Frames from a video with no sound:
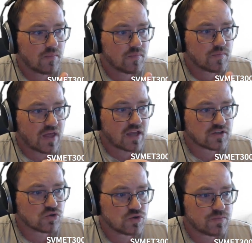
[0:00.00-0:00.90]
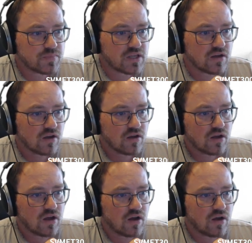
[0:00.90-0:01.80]
that could be
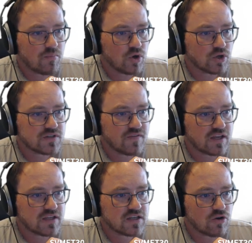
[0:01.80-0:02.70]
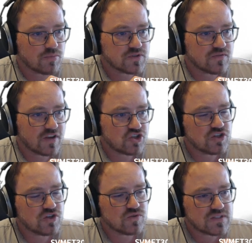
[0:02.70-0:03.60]
a motivating
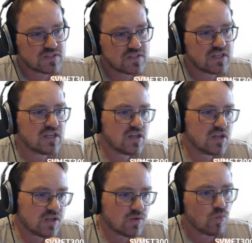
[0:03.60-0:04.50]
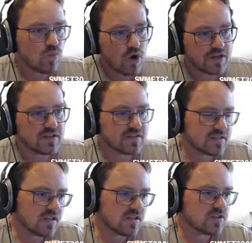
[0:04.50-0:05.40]
observation. You see one
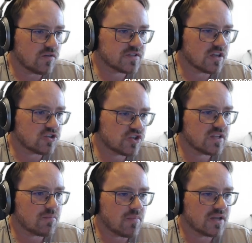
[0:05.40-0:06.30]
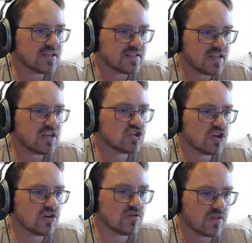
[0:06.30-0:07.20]
instance of such
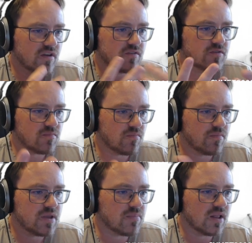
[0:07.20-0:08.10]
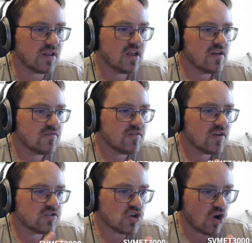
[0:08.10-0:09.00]
stigmatization, or that people
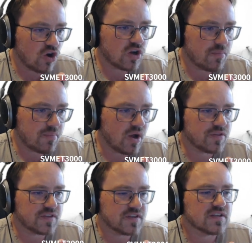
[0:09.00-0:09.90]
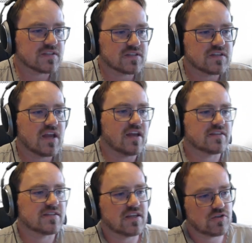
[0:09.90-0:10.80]
talk about this
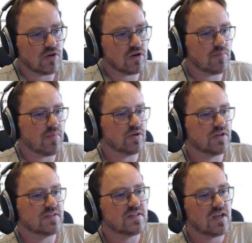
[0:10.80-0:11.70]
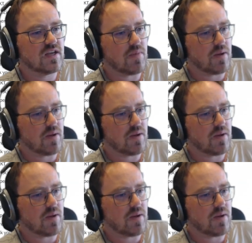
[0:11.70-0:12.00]
as they talk about a stigma.